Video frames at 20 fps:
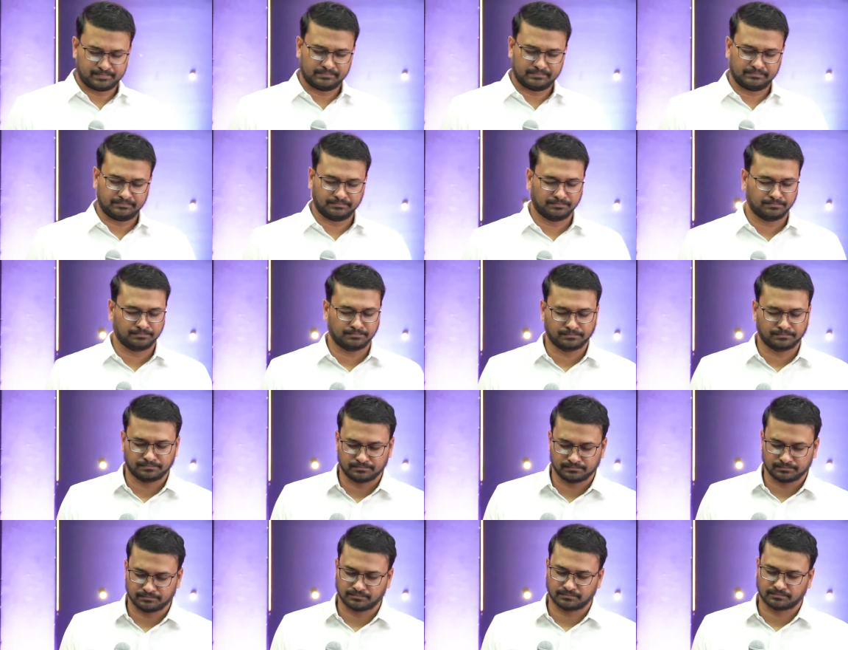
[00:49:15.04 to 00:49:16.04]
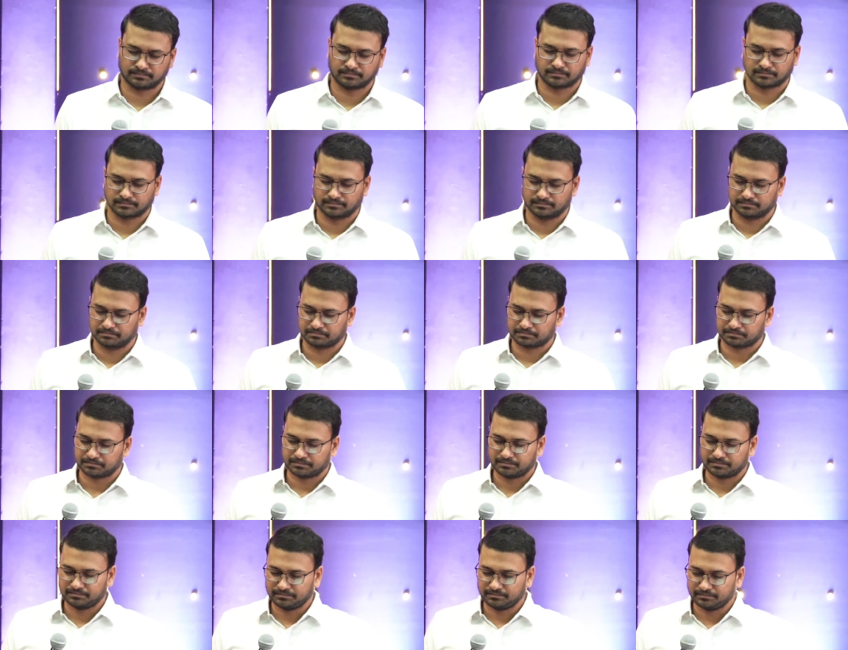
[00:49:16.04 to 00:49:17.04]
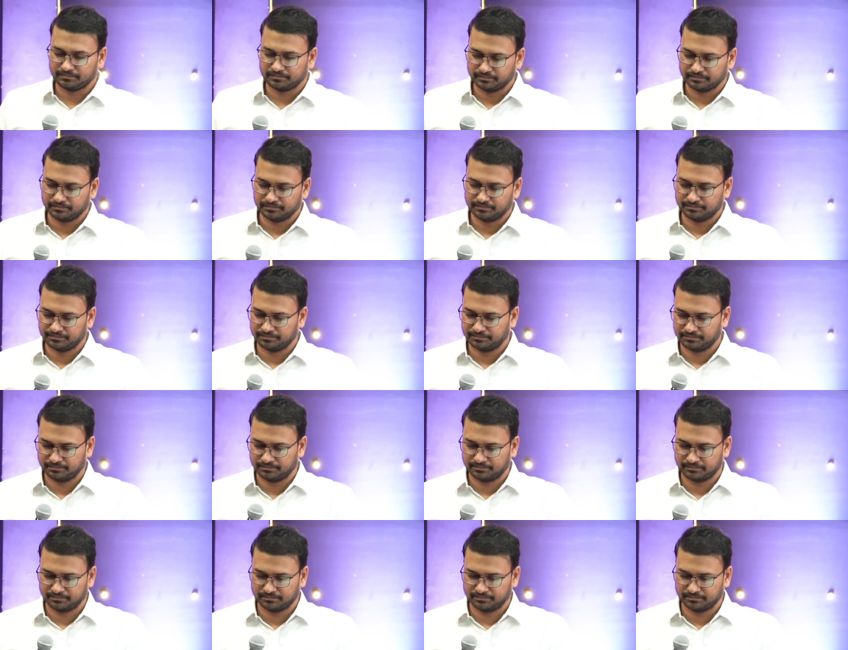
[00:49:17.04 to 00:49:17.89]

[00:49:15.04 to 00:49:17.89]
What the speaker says: (silence)